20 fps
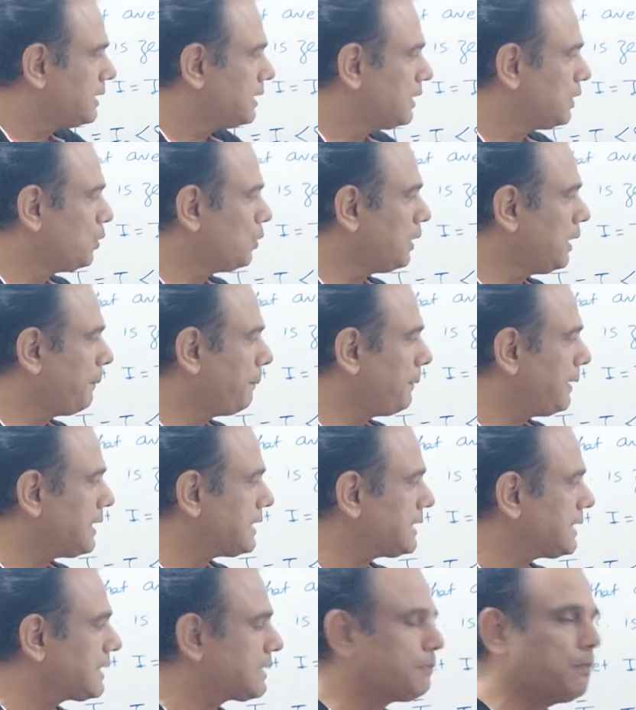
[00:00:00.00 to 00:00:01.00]
you replace
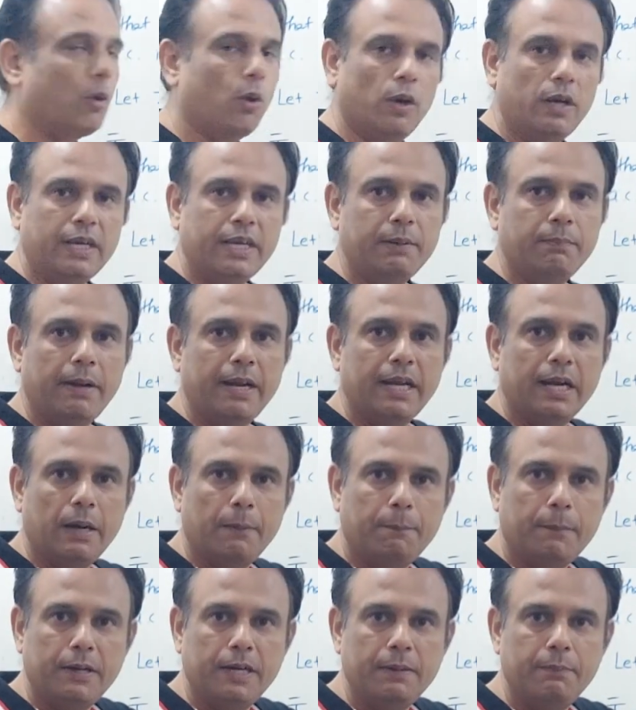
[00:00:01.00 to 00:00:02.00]
this small t by
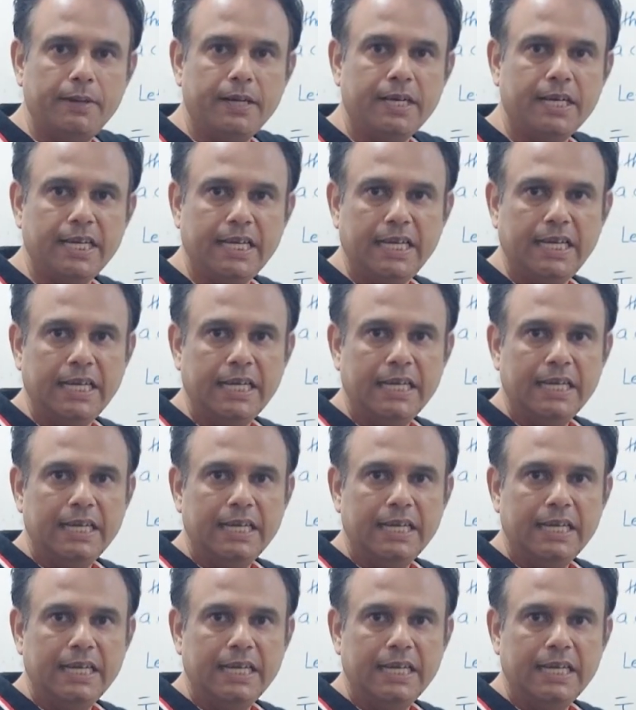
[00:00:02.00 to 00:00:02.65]
upper limit t.